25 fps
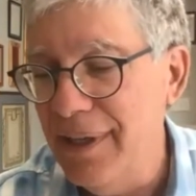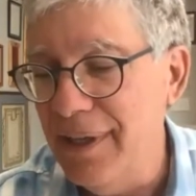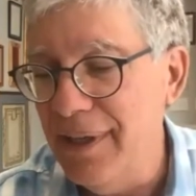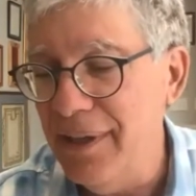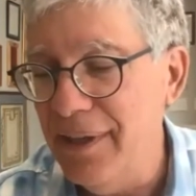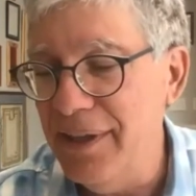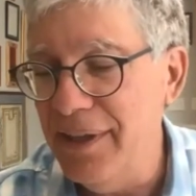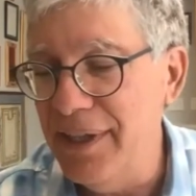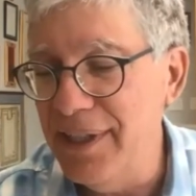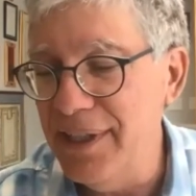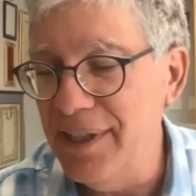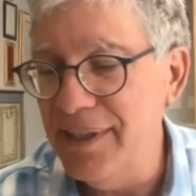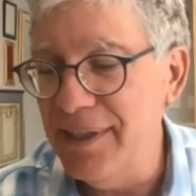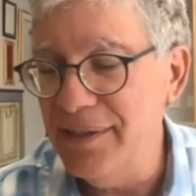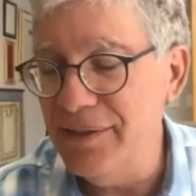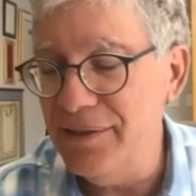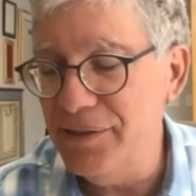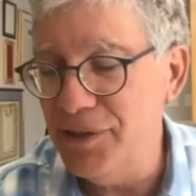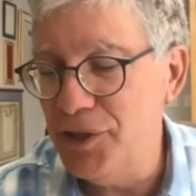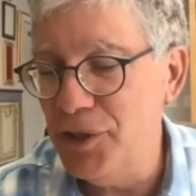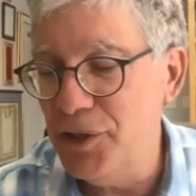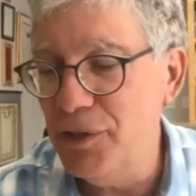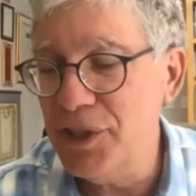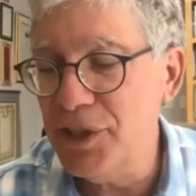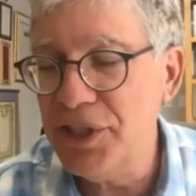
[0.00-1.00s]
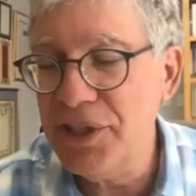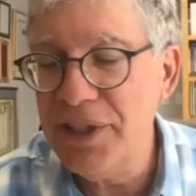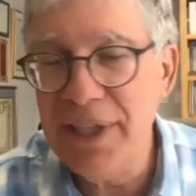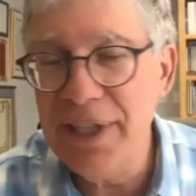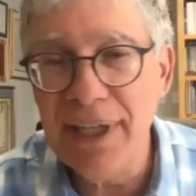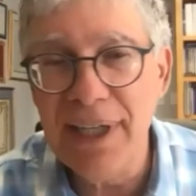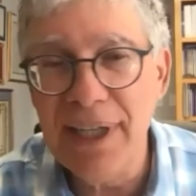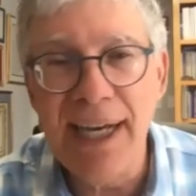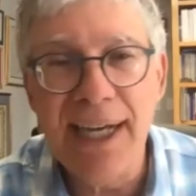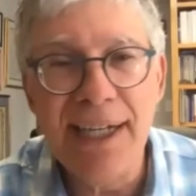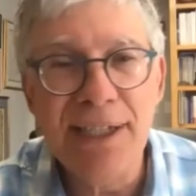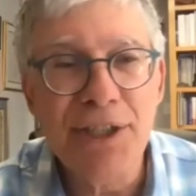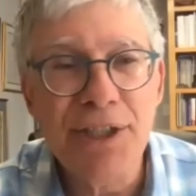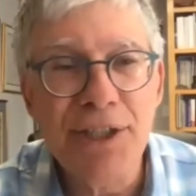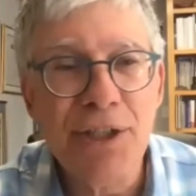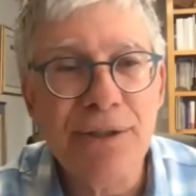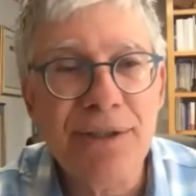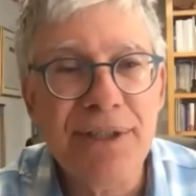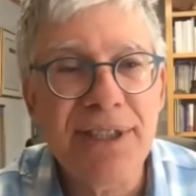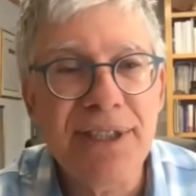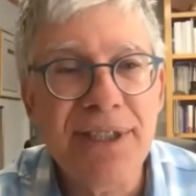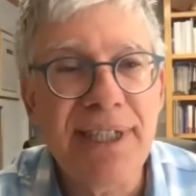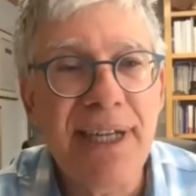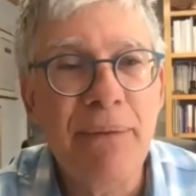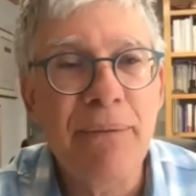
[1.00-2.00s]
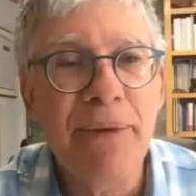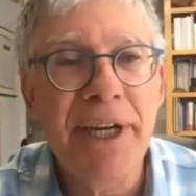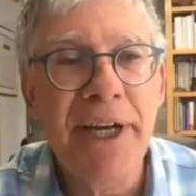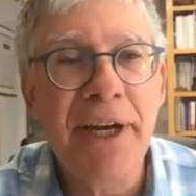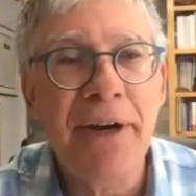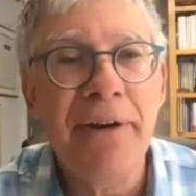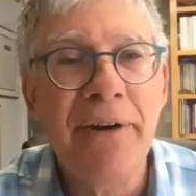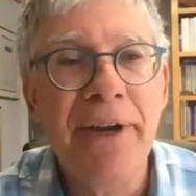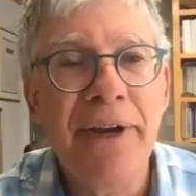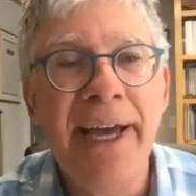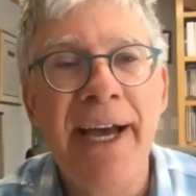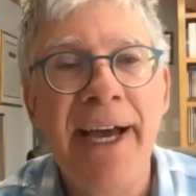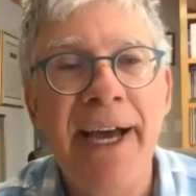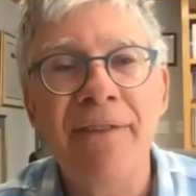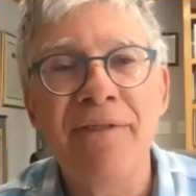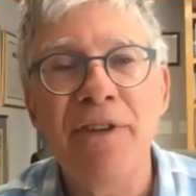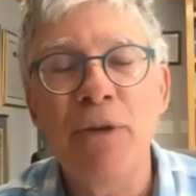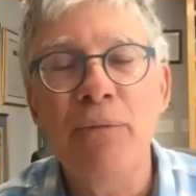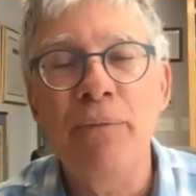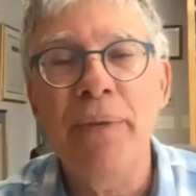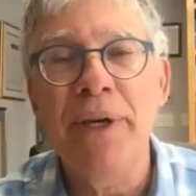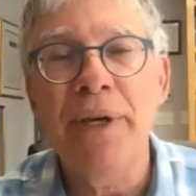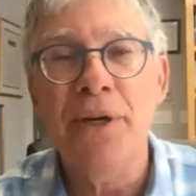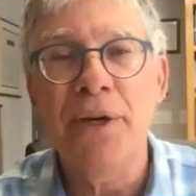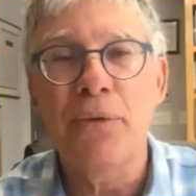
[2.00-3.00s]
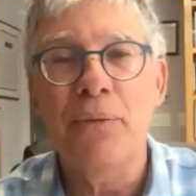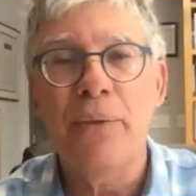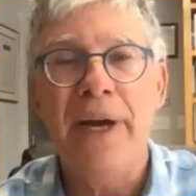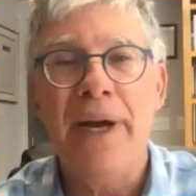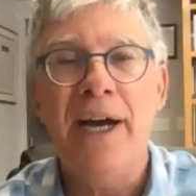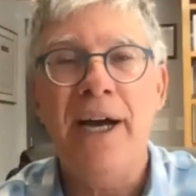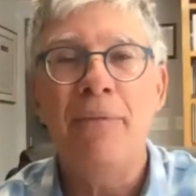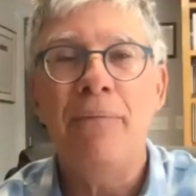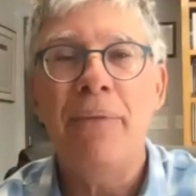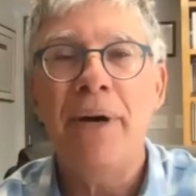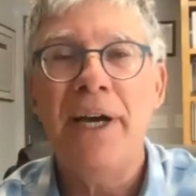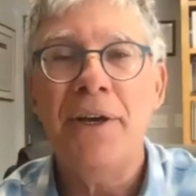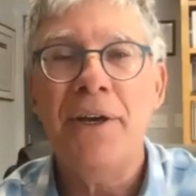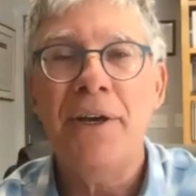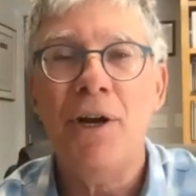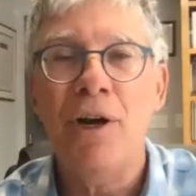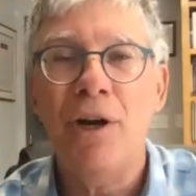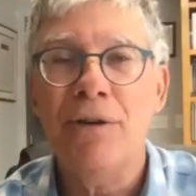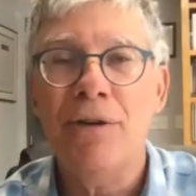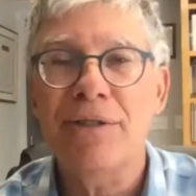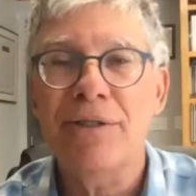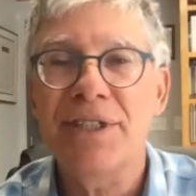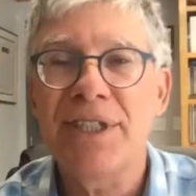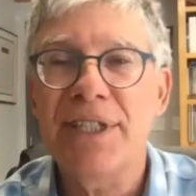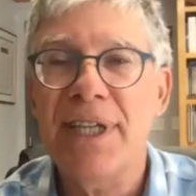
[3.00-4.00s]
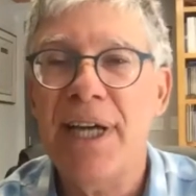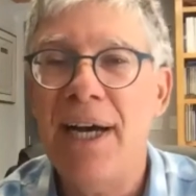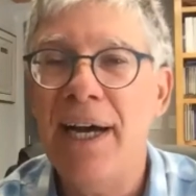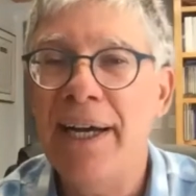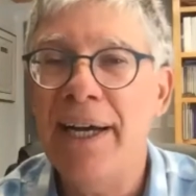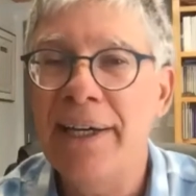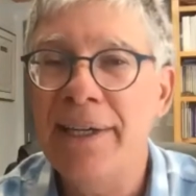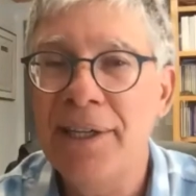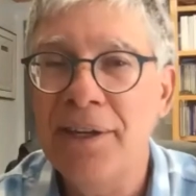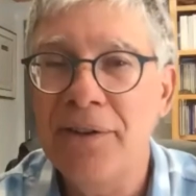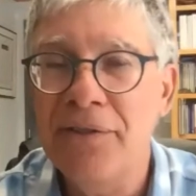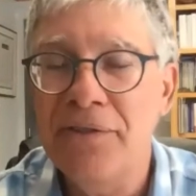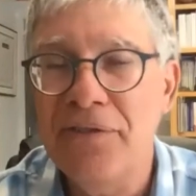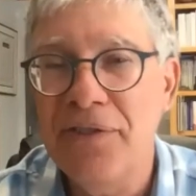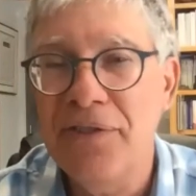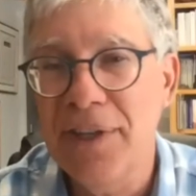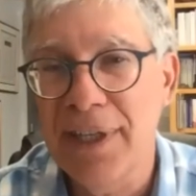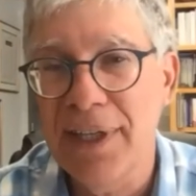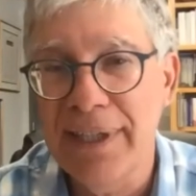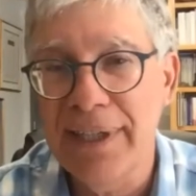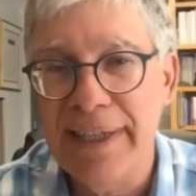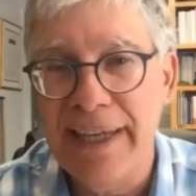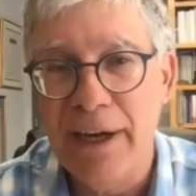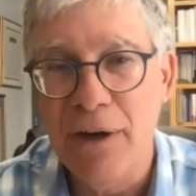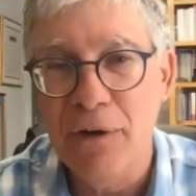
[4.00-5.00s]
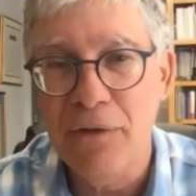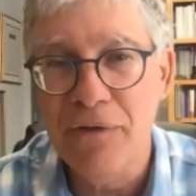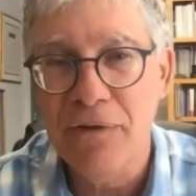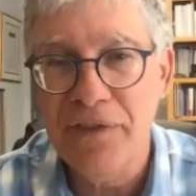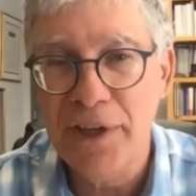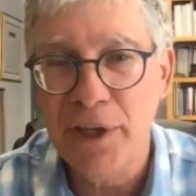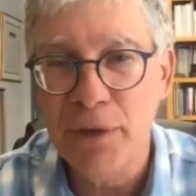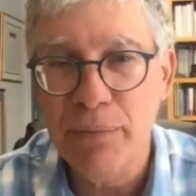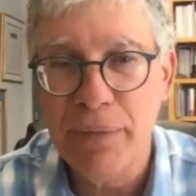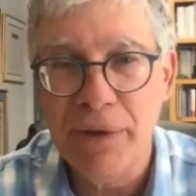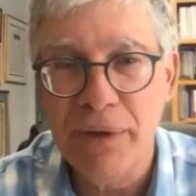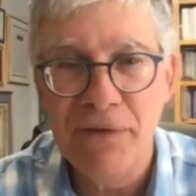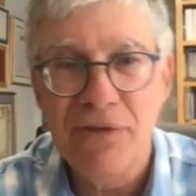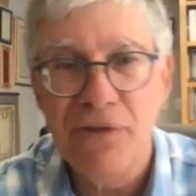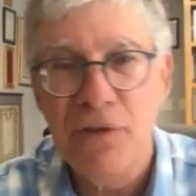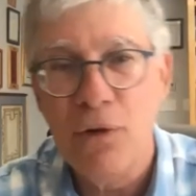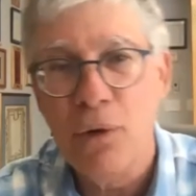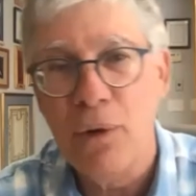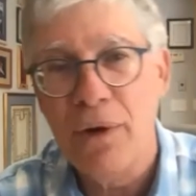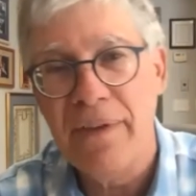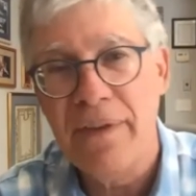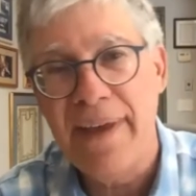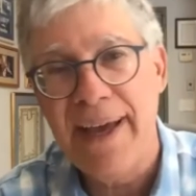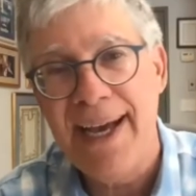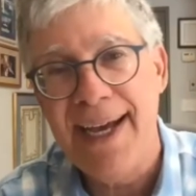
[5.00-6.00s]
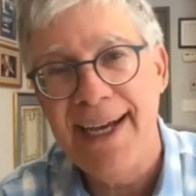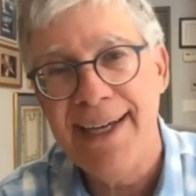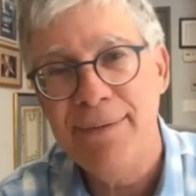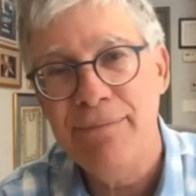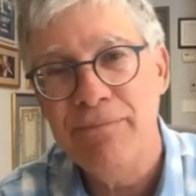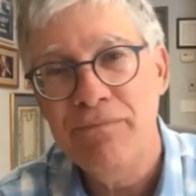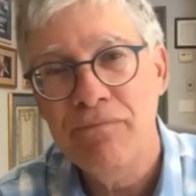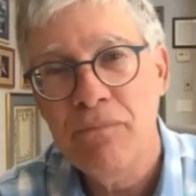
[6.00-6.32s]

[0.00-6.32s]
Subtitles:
the Jewish Theological Seminary, having been a rabbi at Har Zion in Philadelphia before that.